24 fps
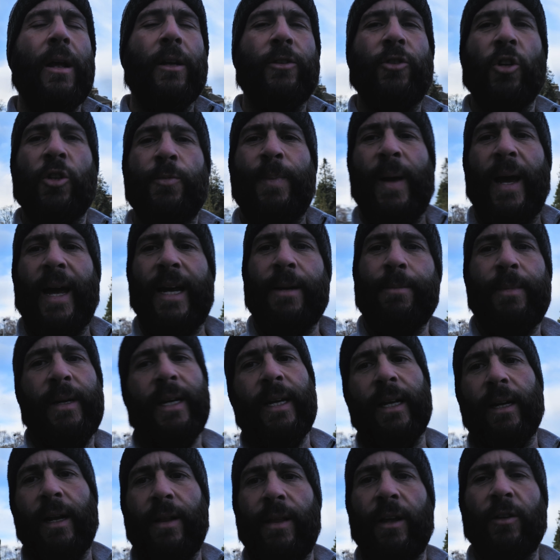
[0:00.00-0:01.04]
Just behind me
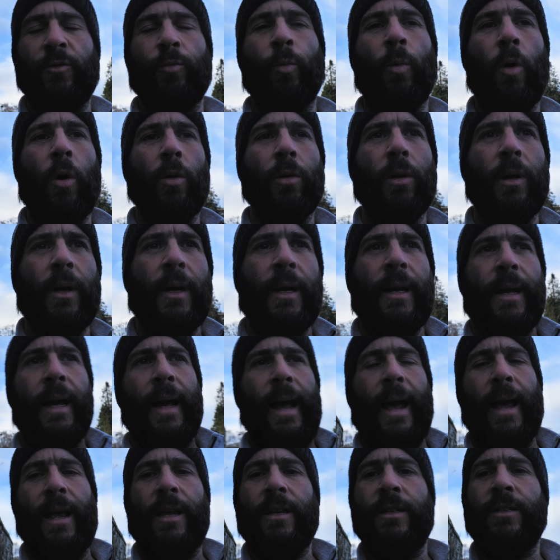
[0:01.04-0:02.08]
here in this wall
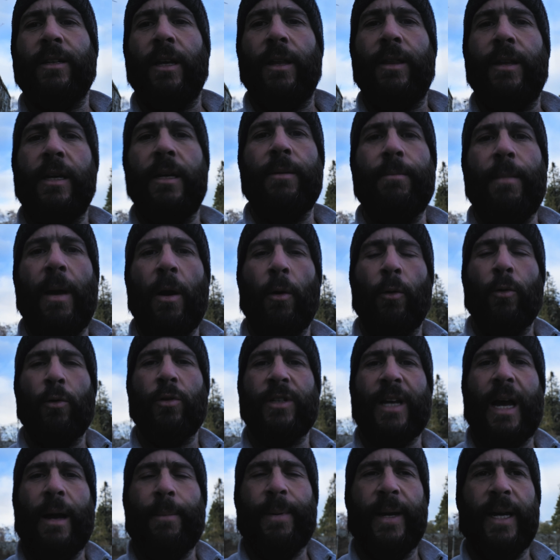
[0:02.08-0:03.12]
is the
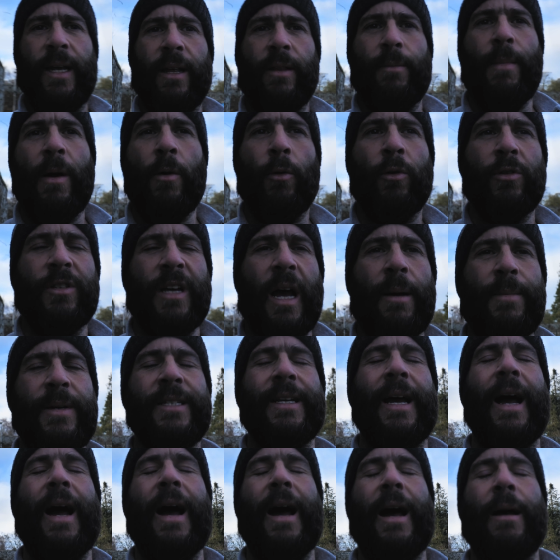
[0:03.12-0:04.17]
Melrose Abbey. Melrose Abbey
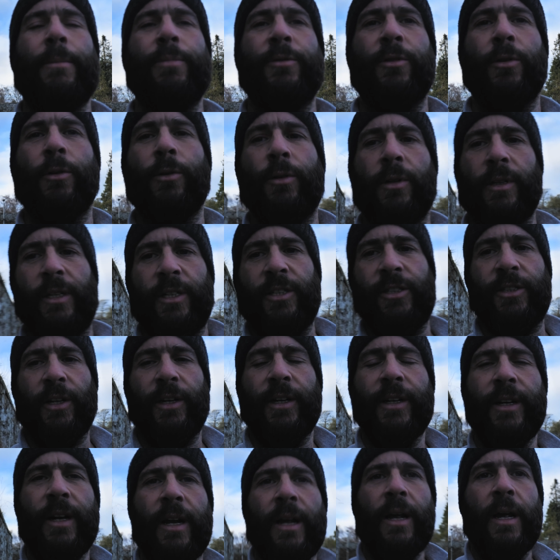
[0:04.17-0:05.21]
is absolutely
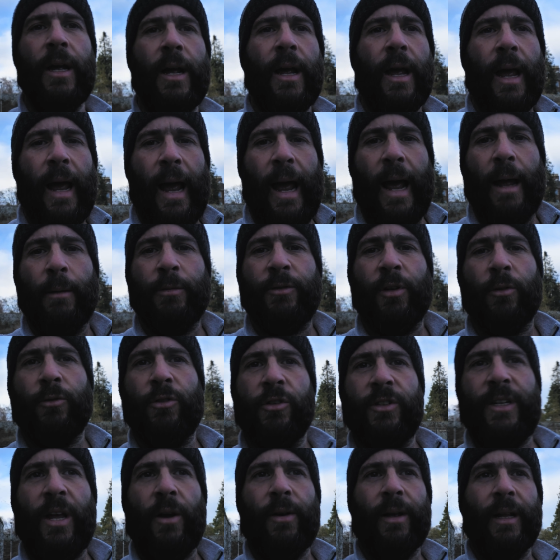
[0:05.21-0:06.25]
stunning. So I'll
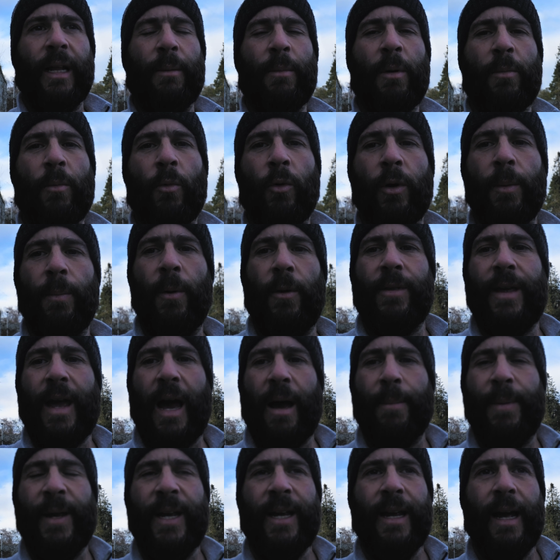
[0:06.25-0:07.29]
just tell you a little bit more about the
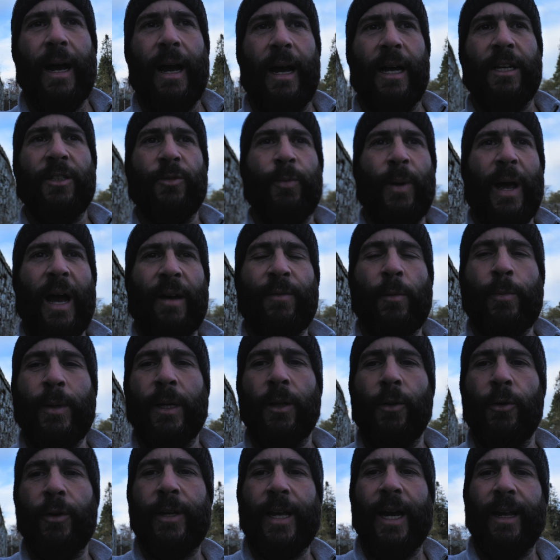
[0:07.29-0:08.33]
Abbey as we have a wee
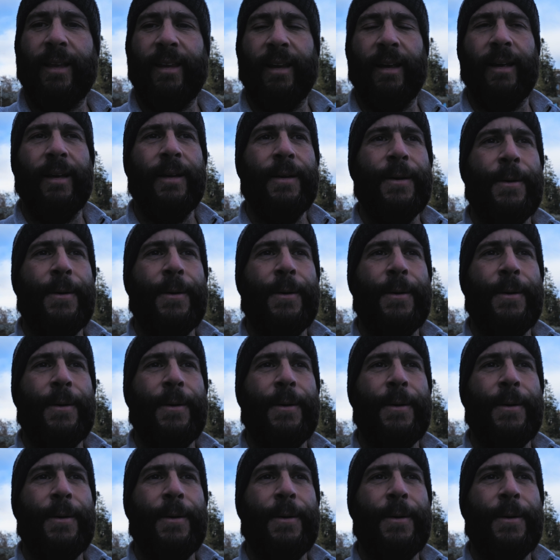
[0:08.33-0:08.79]
look at it.